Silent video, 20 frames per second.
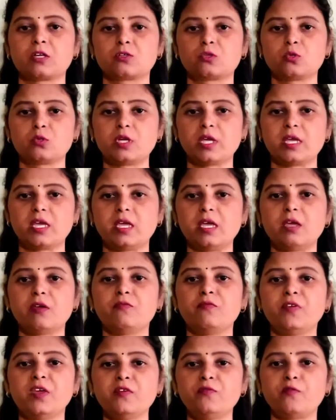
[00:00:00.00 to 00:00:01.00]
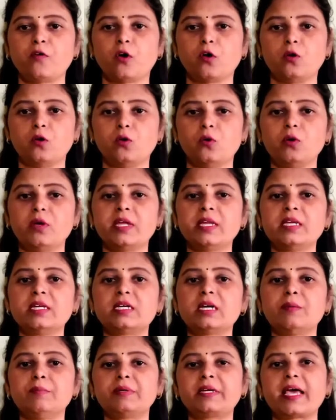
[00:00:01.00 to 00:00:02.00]
Today, we follow
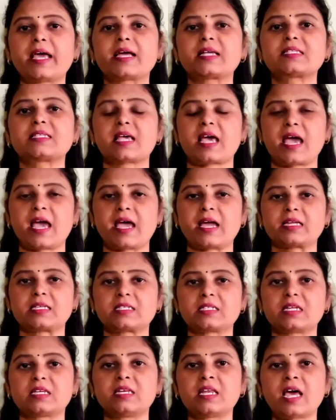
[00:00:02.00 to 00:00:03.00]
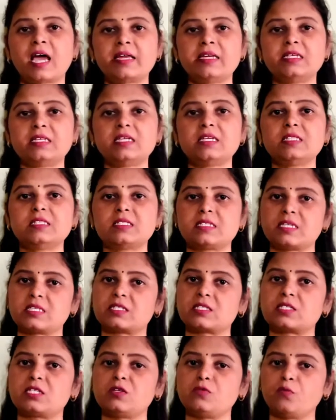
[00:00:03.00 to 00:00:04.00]
Income Tax Act
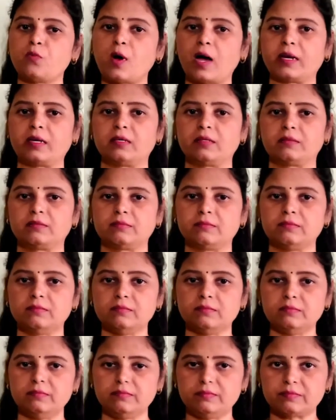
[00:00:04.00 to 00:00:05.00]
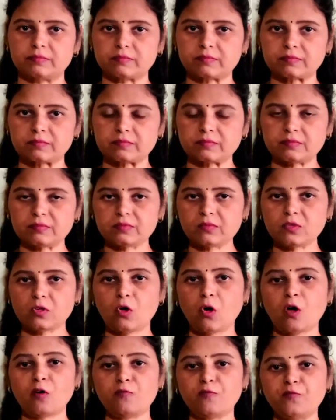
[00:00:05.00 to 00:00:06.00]
1961.
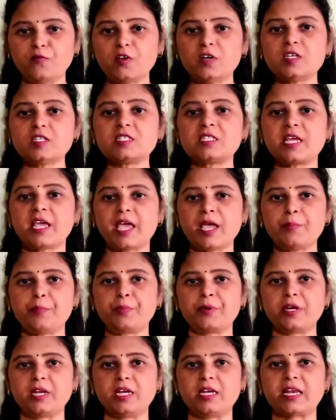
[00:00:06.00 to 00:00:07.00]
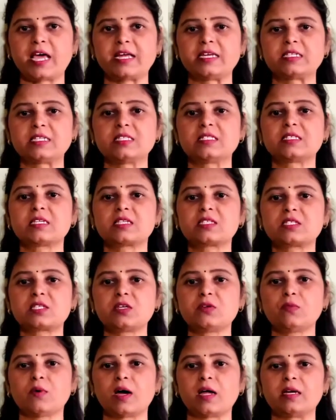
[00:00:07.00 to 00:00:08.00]
On 1st April
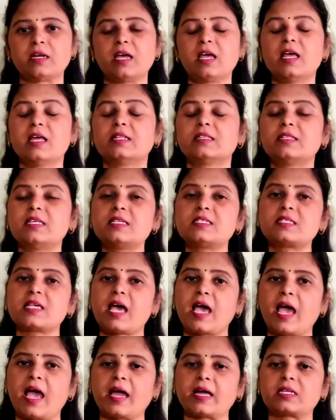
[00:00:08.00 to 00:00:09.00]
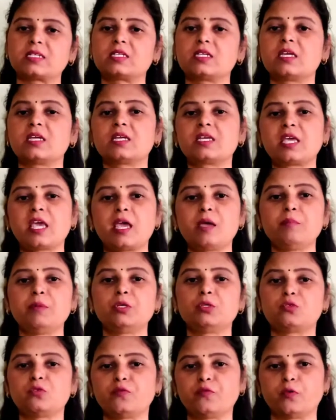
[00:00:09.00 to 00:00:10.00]
1961, this act came
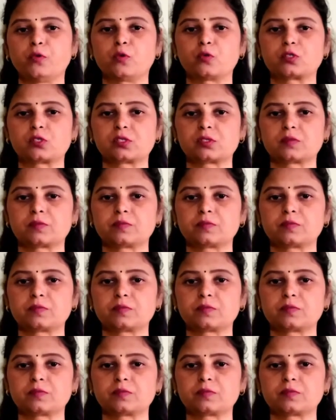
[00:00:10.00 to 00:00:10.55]
into force.